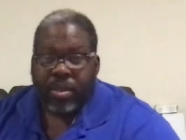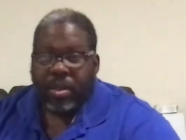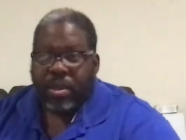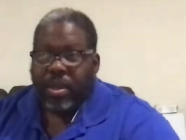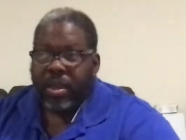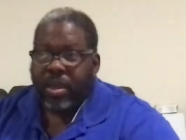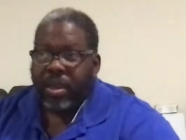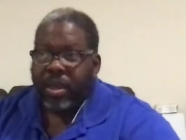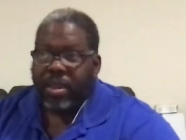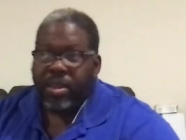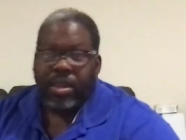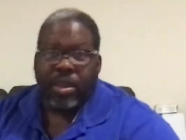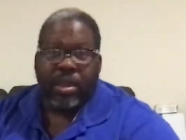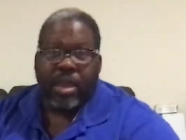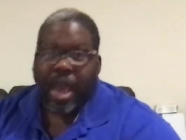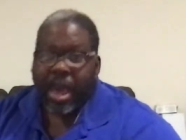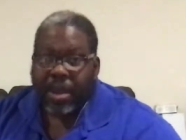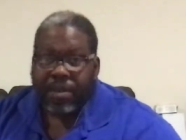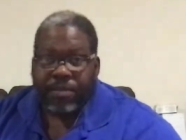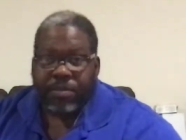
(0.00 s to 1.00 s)
And you
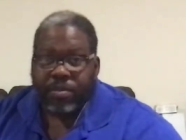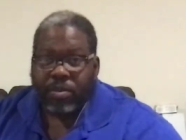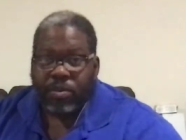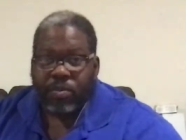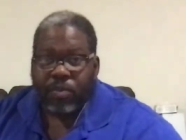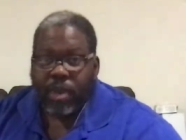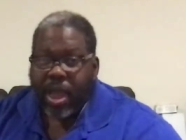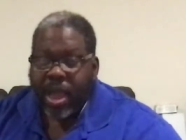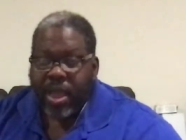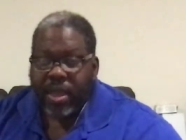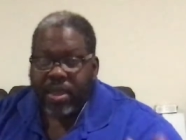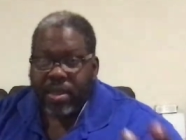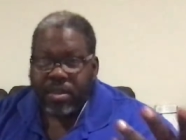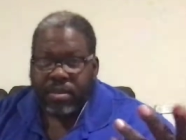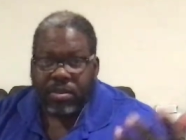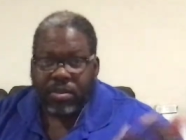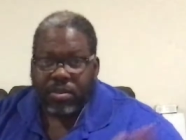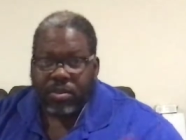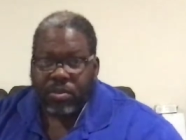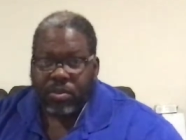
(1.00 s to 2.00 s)
got it from the rack
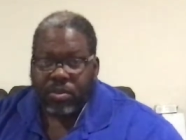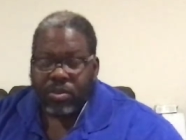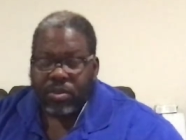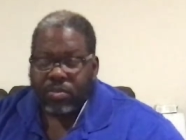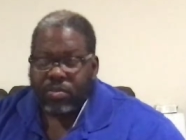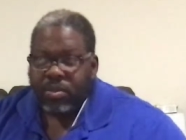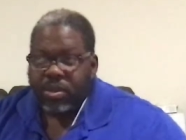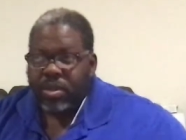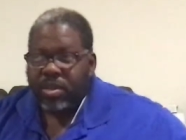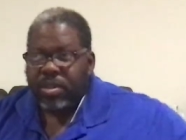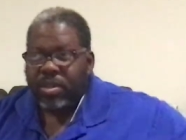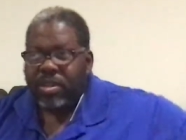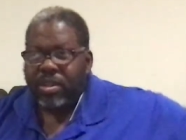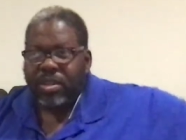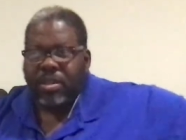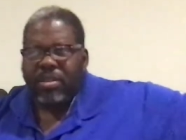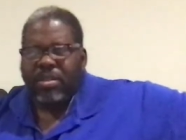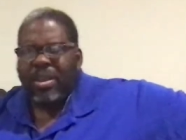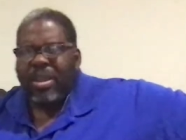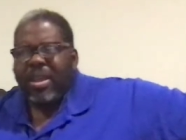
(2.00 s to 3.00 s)
and on you went. You
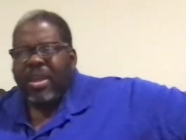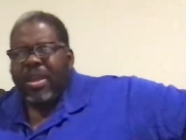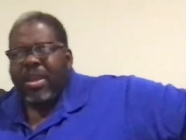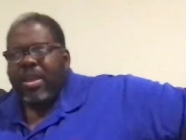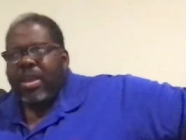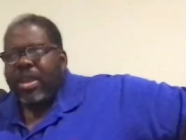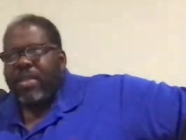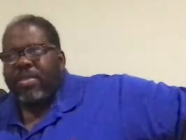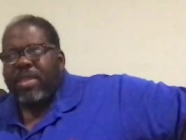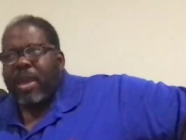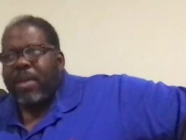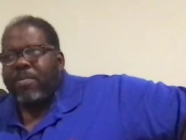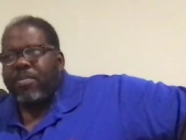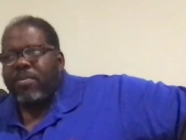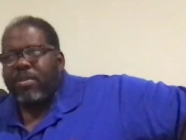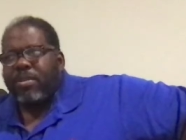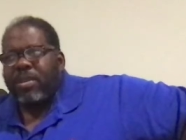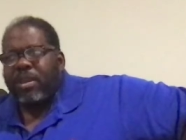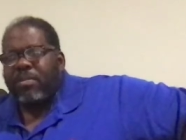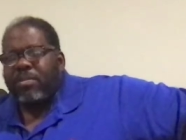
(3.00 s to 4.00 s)
didn't, at that
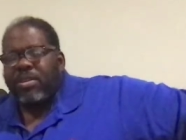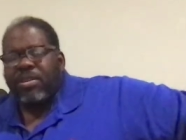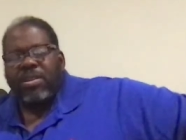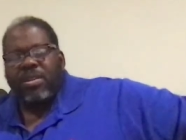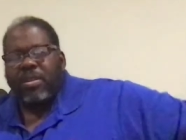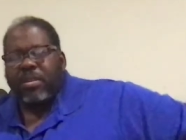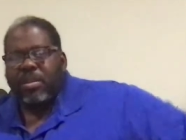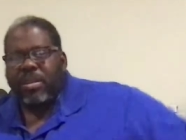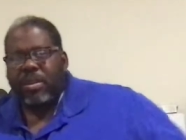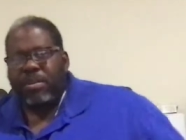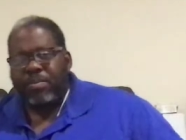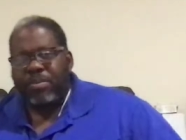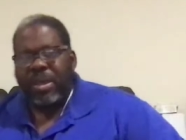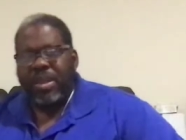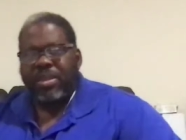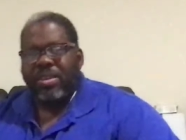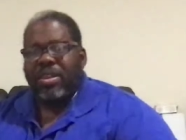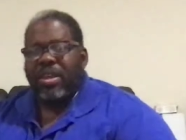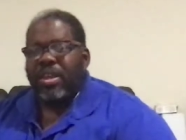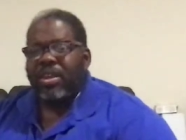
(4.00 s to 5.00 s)
point in time, you just didn't pay
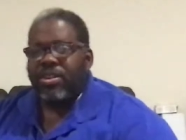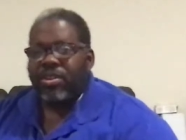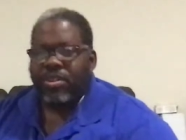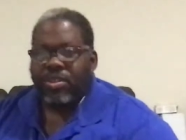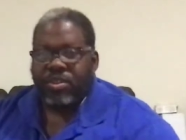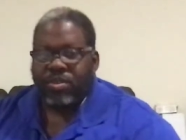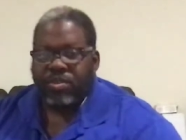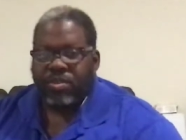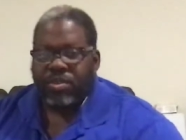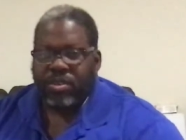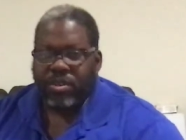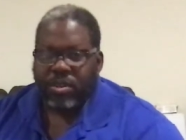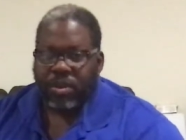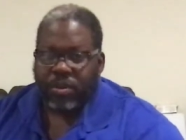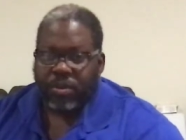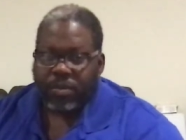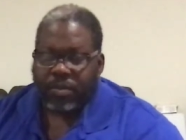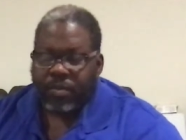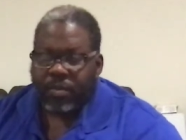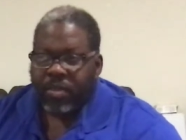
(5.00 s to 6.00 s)
attention to it.
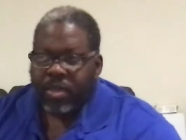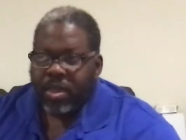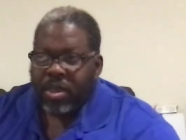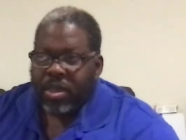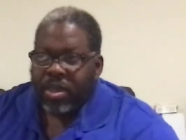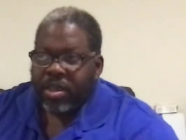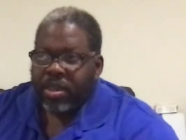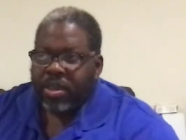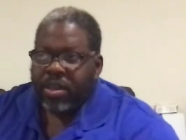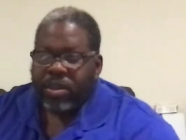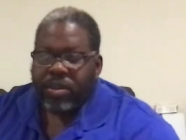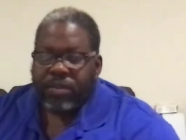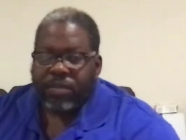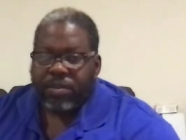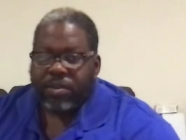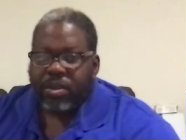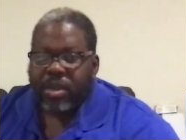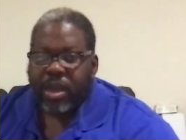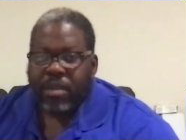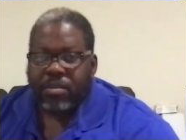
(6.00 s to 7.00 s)
So caring for
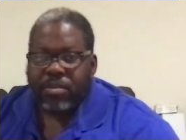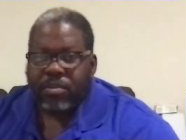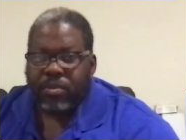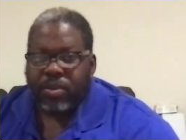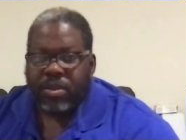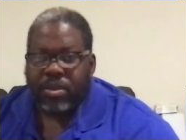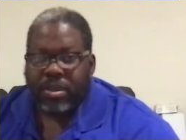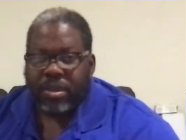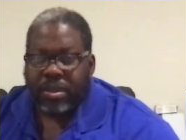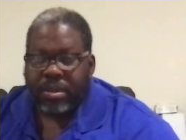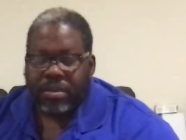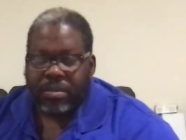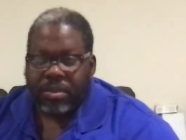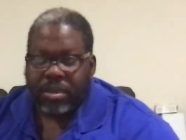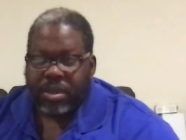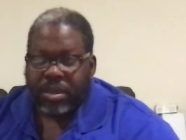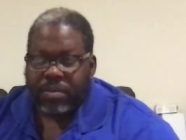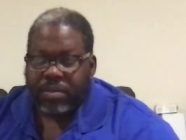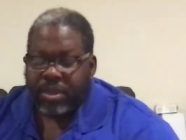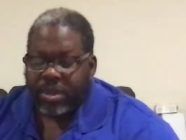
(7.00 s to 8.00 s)
your comics wasn't
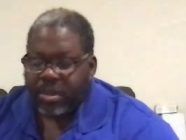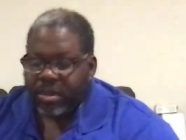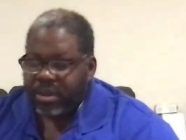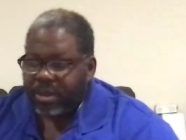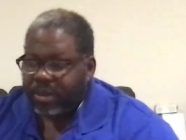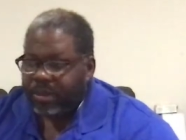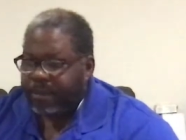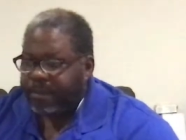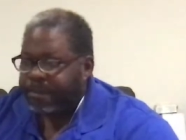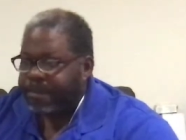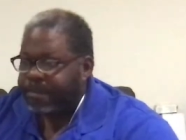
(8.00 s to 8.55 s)
any big deal.